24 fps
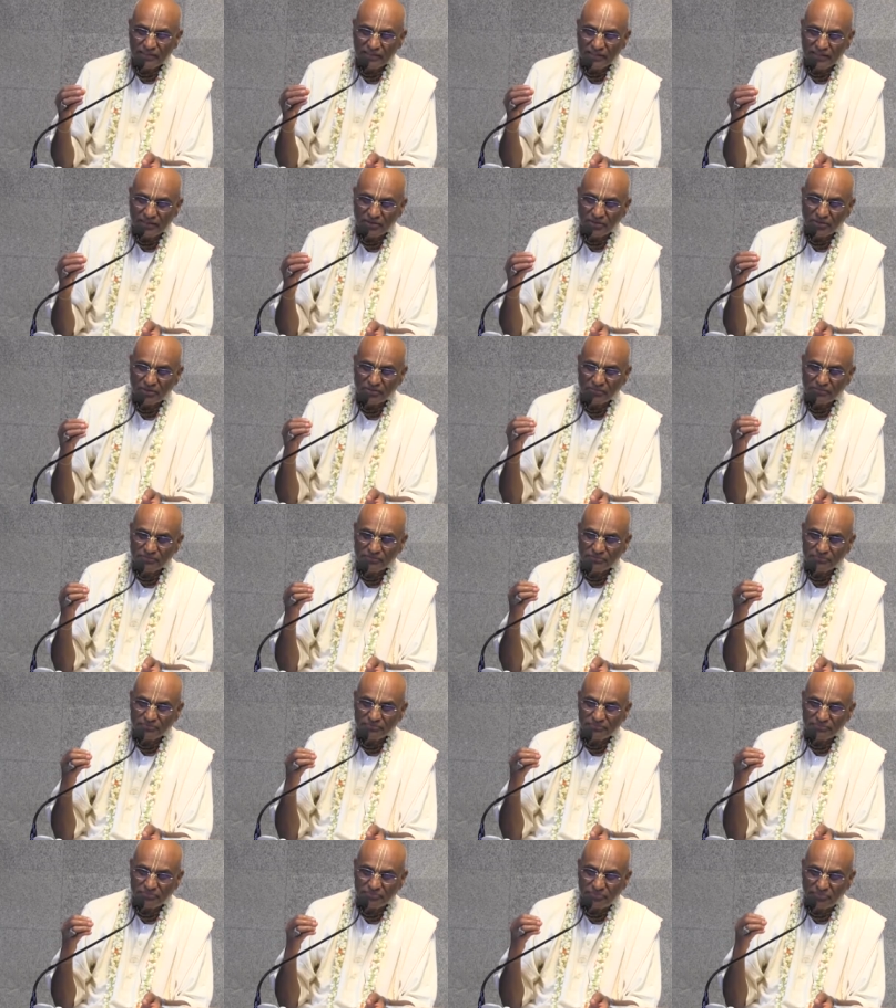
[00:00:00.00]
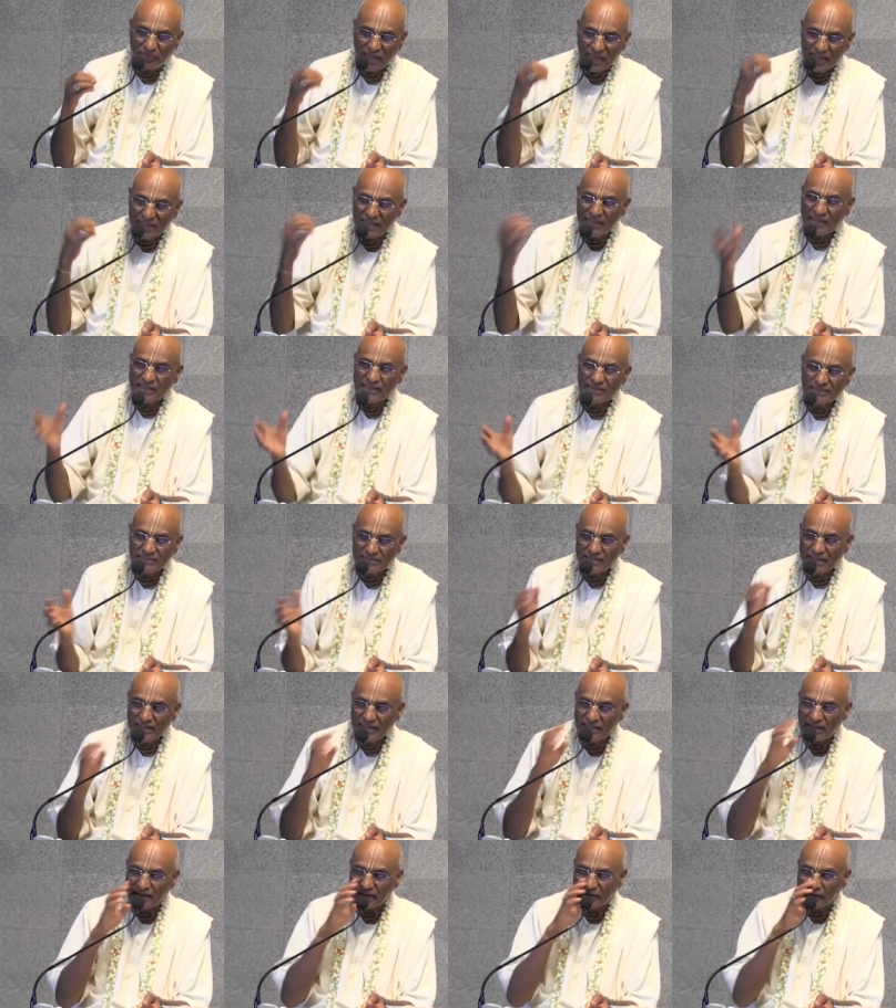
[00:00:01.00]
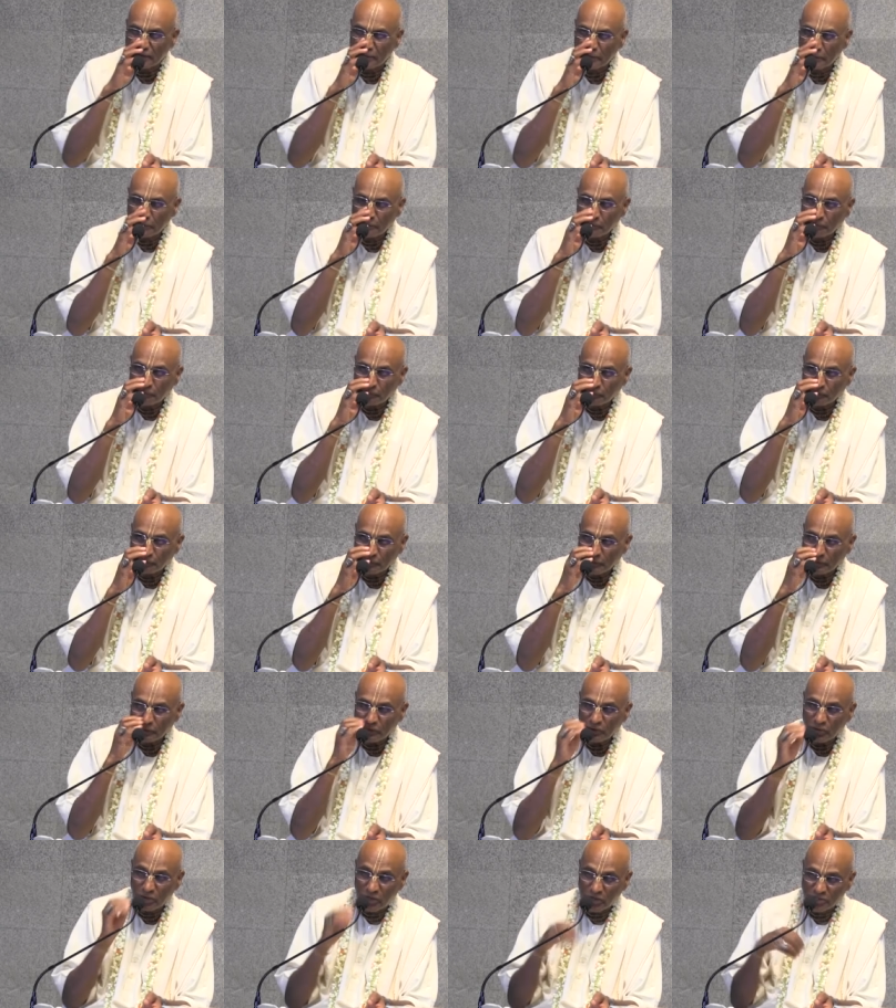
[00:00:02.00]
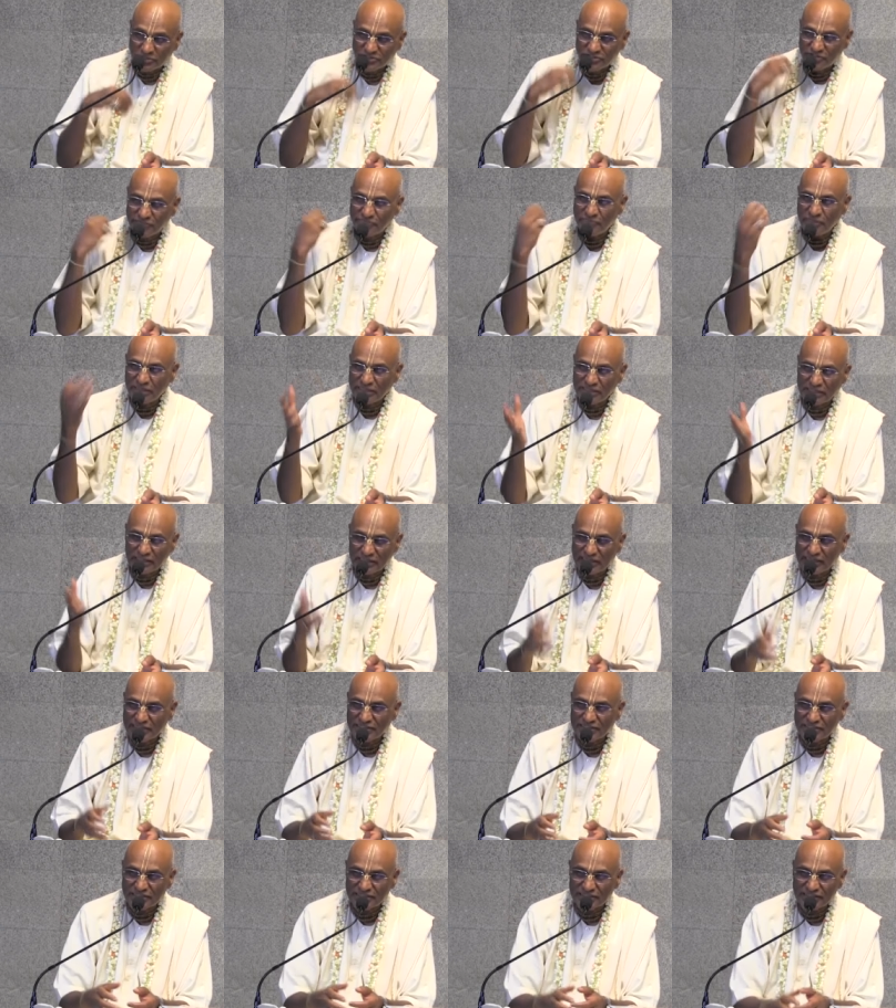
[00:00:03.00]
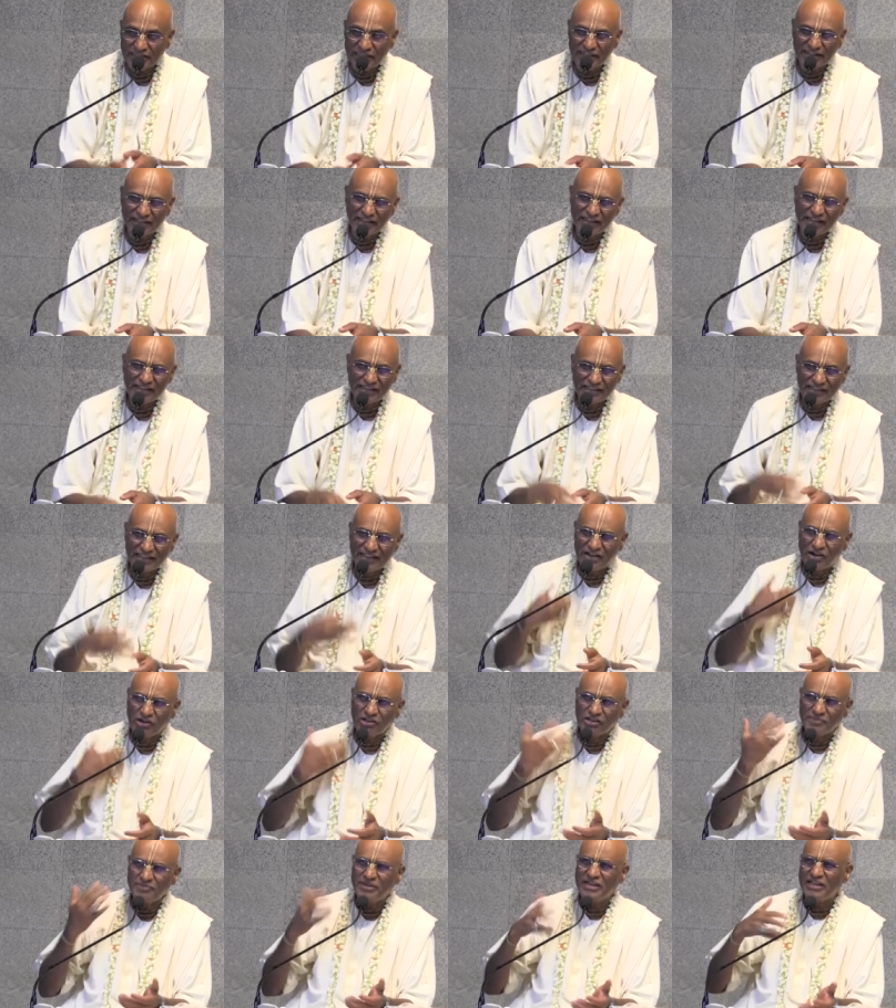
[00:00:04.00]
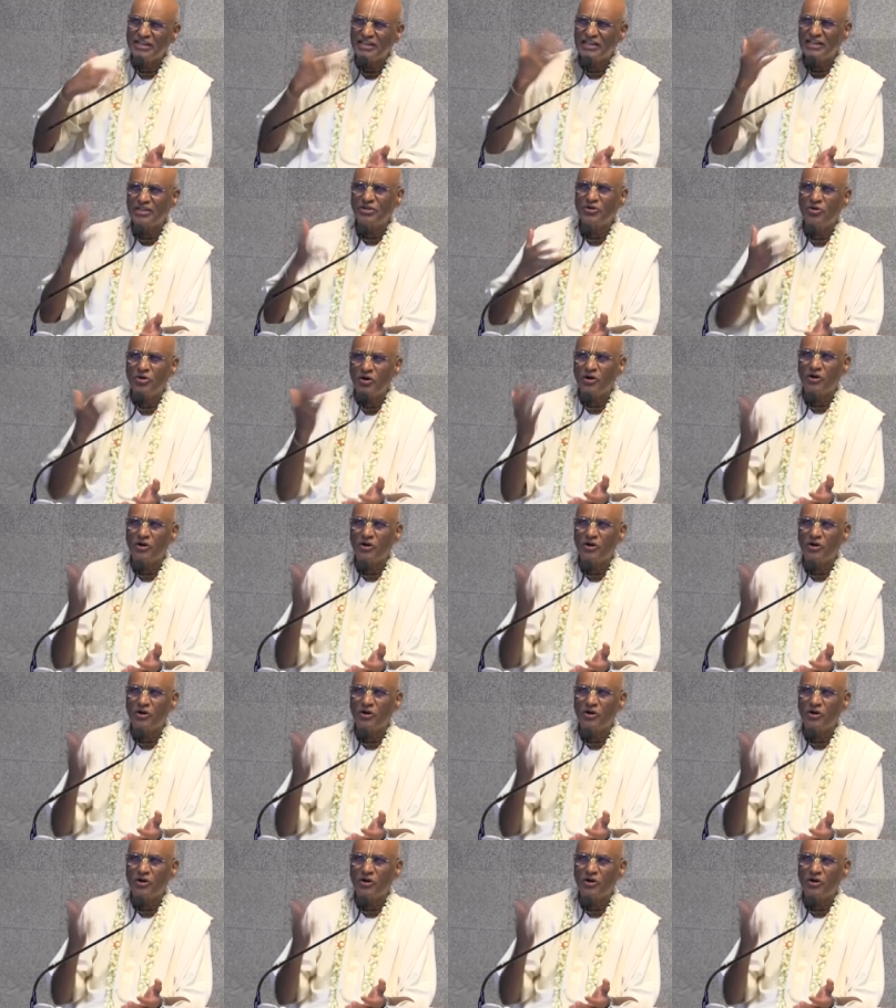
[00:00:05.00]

you know, Maya is there, loss of material nature is there, it can automatically go